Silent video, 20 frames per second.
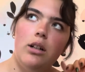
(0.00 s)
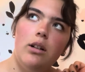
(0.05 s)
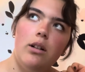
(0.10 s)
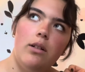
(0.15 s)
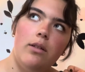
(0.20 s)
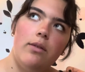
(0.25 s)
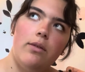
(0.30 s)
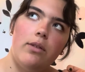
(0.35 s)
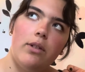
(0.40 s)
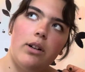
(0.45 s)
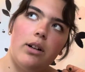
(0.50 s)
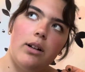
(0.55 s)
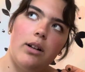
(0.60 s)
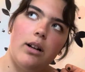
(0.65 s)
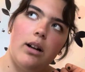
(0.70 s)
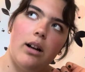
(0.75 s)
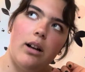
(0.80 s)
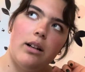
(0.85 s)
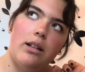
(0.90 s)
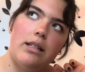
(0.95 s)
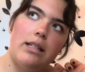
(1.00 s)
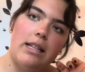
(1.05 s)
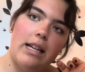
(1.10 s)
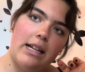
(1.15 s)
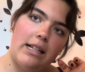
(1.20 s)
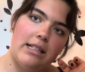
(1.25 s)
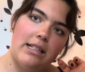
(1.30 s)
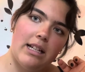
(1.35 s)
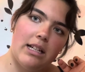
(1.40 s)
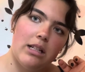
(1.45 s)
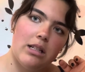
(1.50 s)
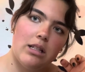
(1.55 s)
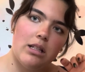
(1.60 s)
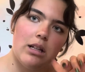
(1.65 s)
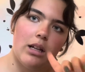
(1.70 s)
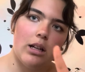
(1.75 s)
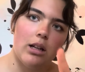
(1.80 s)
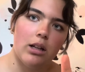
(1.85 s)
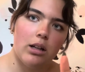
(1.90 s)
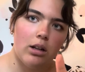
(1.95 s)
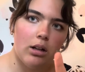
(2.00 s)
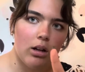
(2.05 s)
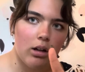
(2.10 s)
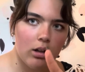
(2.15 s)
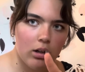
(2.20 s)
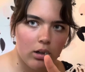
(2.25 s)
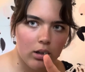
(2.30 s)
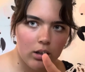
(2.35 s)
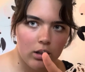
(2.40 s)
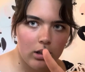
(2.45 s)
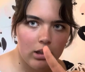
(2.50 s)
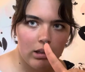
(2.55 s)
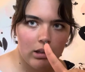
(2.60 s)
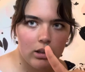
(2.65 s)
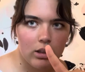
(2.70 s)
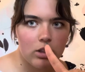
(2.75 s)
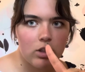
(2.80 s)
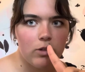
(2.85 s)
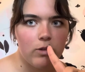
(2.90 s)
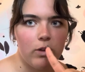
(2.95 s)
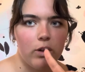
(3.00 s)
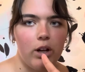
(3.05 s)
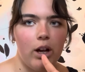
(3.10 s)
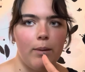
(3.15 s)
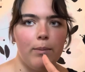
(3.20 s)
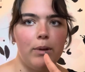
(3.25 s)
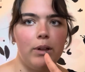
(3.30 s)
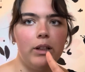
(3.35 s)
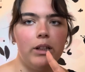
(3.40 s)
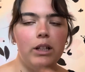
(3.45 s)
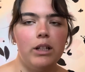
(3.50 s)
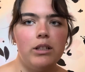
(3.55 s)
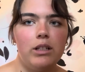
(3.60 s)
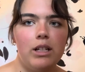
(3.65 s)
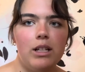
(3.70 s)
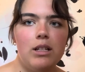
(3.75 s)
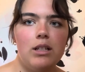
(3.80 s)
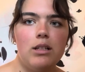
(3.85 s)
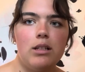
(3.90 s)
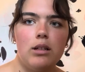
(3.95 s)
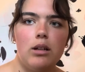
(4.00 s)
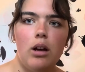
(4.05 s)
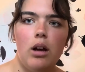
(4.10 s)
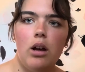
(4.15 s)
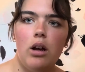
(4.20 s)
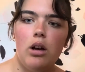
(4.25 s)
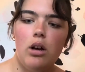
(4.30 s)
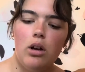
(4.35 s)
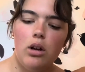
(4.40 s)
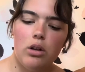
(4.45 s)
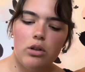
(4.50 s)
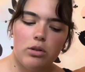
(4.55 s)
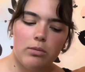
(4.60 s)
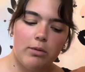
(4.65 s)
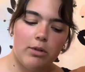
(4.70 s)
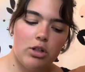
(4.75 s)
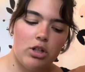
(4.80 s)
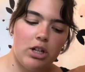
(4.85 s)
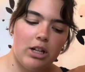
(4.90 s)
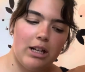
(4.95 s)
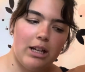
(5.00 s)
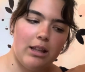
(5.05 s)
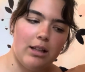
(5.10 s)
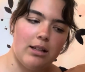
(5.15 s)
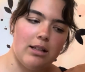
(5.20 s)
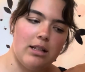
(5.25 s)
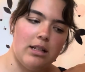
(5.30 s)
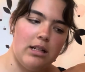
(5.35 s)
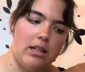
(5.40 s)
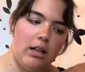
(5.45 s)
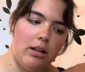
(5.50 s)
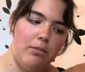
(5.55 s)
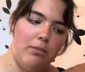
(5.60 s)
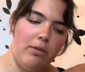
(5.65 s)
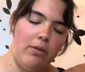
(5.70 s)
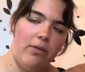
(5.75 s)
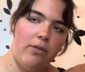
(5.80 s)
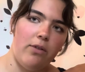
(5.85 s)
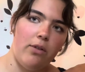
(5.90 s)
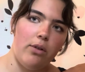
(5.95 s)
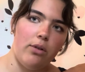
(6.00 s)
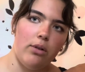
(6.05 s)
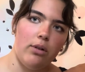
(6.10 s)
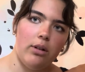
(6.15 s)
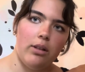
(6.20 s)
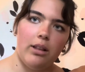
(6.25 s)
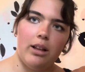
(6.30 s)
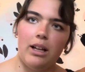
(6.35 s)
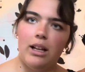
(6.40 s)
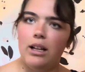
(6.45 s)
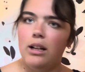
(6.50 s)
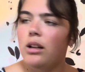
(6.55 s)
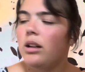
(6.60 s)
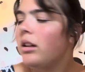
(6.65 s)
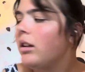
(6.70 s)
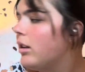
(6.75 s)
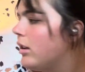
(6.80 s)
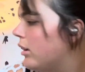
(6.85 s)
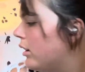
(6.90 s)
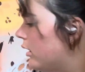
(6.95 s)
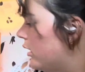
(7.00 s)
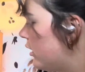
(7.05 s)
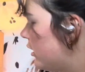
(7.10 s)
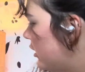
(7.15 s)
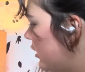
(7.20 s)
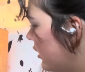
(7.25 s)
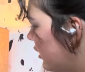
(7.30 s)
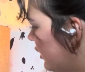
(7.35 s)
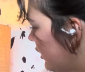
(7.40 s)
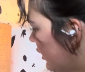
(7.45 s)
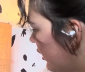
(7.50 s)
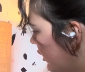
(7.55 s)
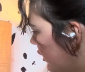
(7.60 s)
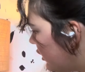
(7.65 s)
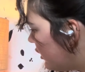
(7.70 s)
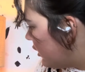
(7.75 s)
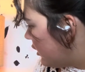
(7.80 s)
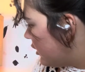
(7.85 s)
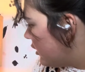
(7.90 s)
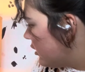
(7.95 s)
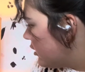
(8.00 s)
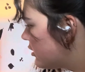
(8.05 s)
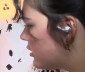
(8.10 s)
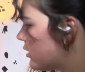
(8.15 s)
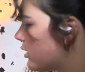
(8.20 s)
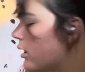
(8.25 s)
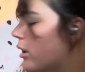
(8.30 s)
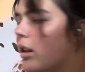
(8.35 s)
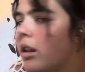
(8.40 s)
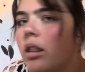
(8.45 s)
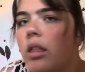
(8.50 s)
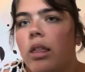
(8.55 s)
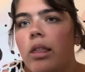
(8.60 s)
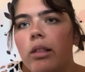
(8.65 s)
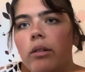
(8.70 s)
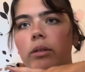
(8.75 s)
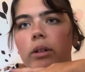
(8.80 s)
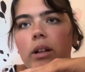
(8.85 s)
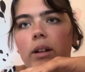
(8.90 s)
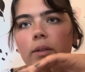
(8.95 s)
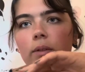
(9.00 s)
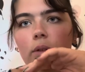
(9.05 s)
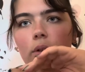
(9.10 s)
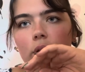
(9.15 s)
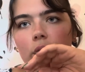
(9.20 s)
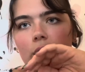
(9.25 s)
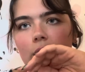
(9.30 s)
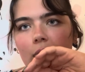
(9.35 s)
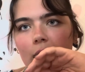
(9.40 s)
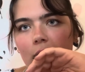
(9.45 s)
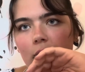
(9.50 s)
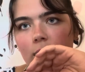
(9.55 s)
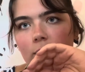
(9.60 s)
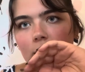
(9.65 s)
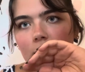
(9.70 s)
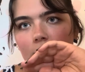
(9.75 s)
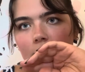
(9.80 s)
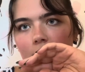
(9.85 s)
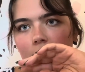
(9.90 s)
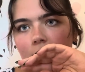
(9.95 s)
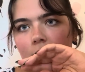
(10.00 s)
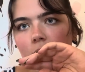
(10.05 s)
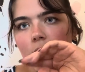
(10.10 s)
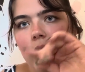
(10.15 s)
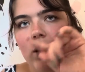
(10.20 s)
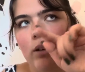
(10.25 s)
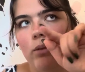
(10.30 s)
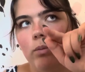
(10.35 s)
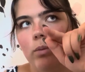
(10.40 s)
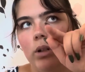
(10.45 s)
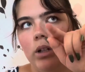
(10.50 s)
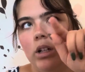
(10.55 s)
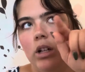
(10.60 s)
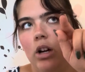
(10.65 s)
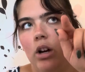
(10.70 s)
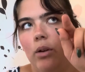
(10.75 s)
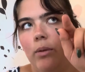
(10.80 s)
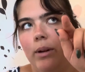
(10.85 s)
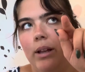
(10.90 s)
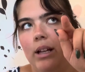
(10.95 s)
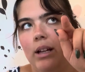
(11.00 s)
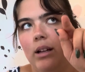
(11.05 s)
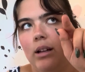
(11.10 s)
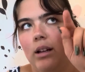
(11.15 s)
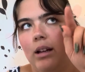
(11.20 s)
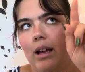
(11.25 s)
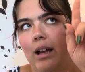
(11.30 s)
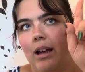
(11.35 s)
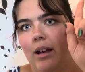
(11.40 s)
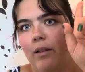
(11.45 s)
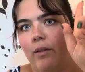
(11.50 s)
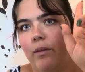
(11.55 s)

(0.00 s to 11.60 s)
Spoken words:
for our psych test and our English vocabulary test. So I'm gonna try to get this done before then. It is 3:48 right now, and we're going at